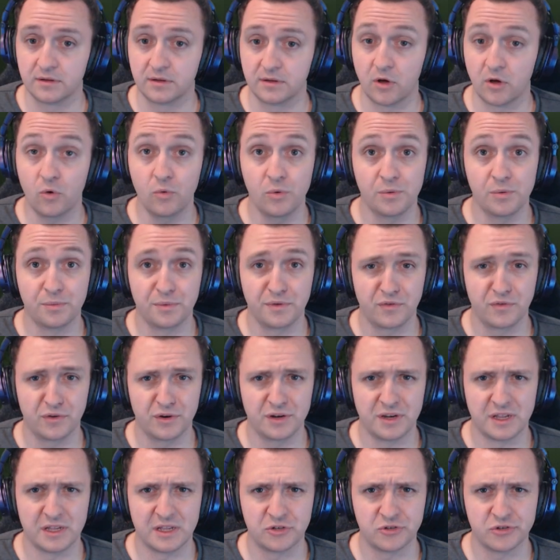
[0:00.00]
Oh, and we've got
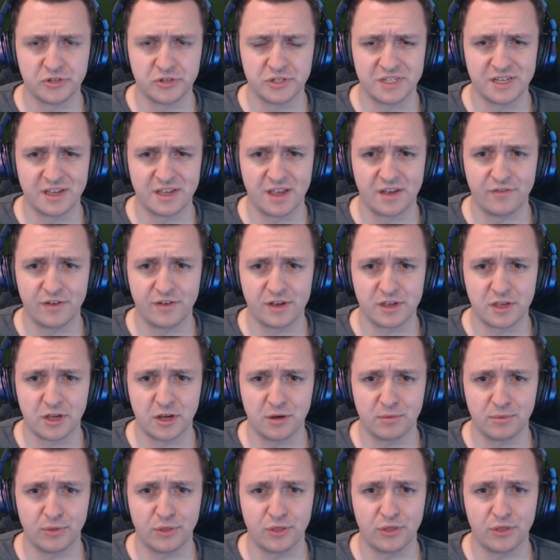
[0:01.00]
an interesting FA
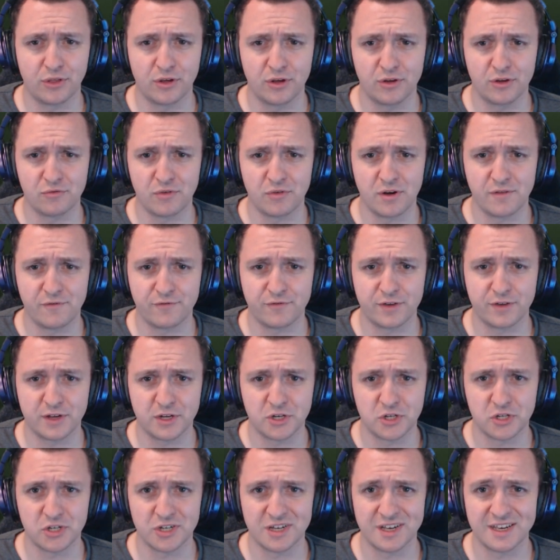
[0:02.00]
Cup 3rd round
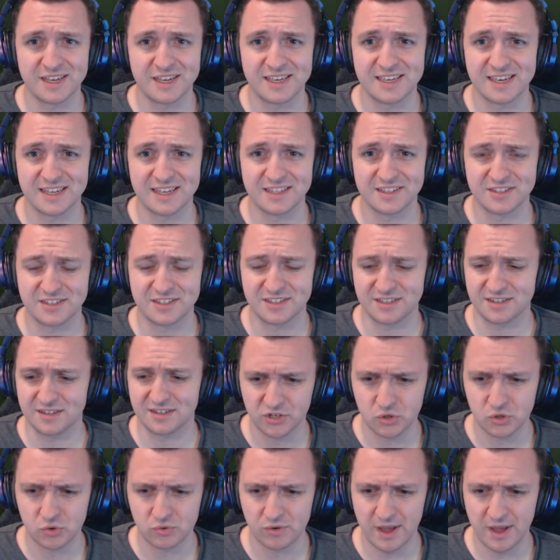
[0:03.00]
fixture against
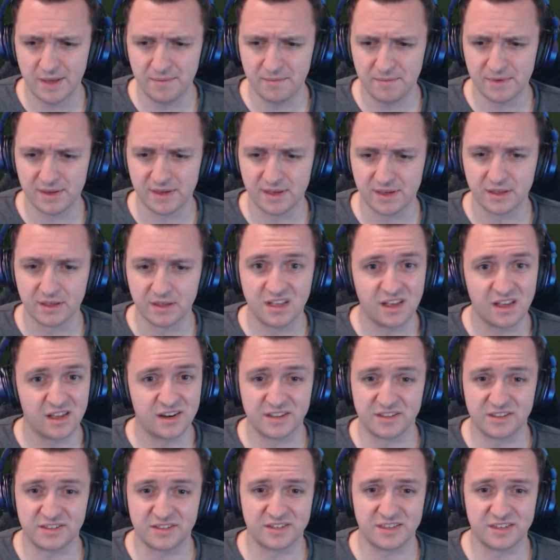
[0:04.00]
Tranmere, and
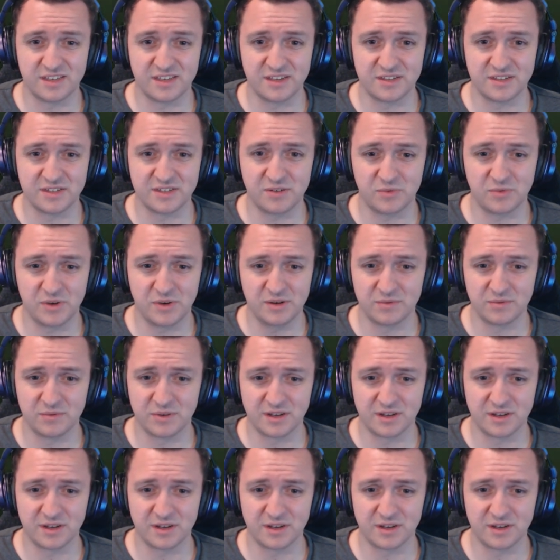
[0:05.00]
it's an easy win.